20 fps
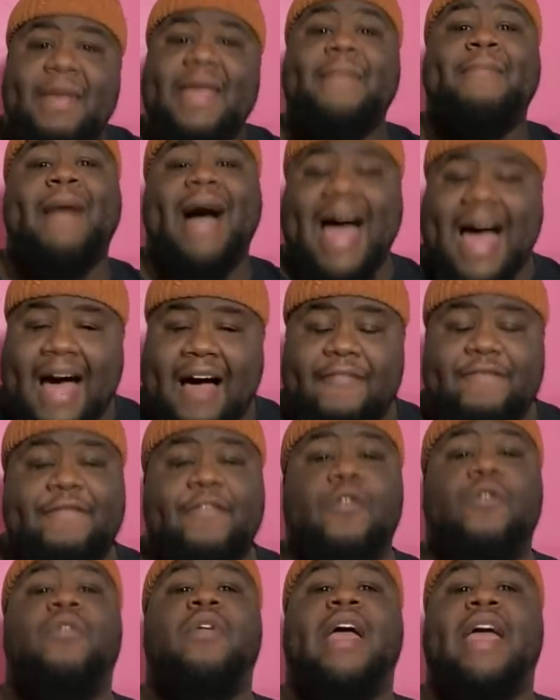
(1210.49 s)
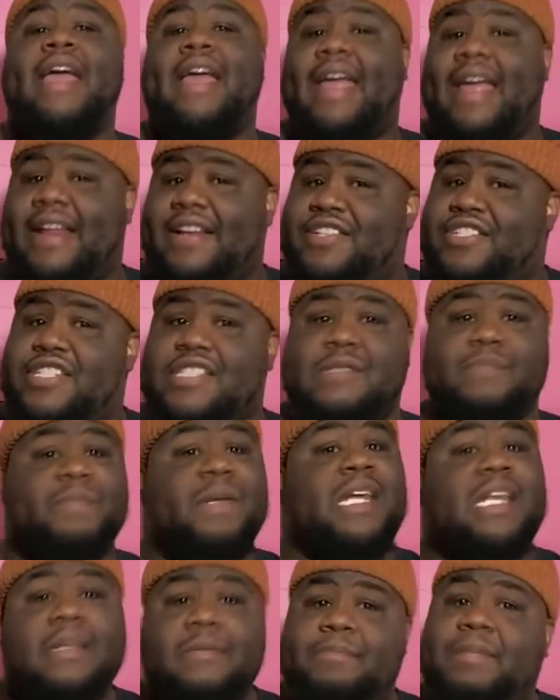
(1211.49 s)
be mindful and just
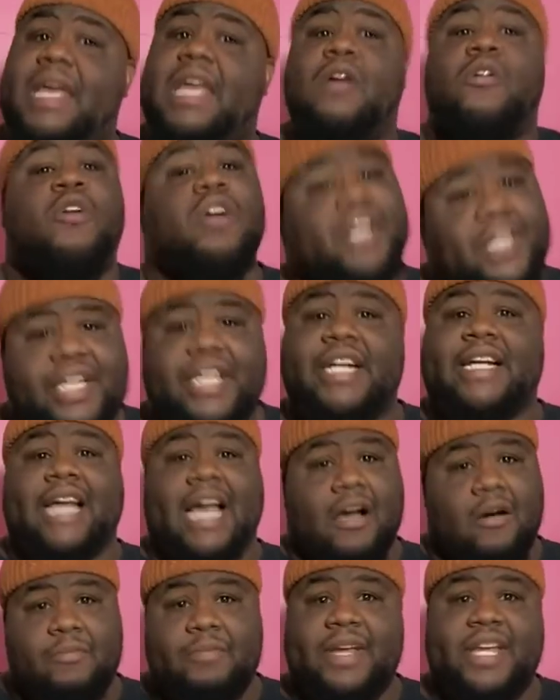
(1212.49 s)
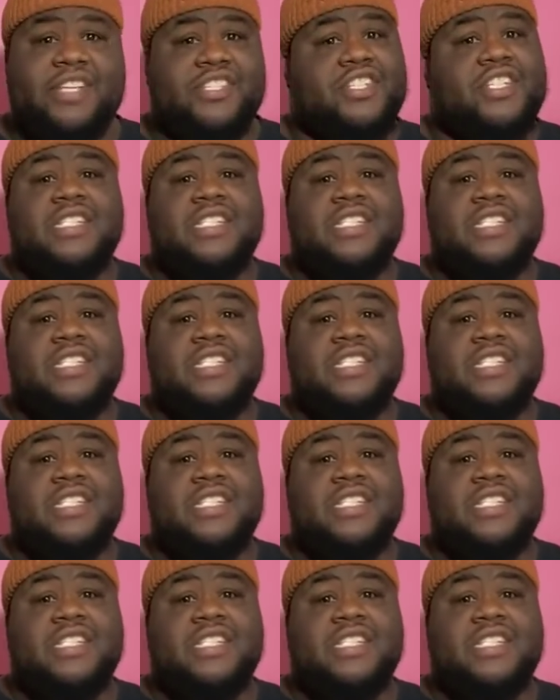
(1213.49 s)
be on the lookout, bitch.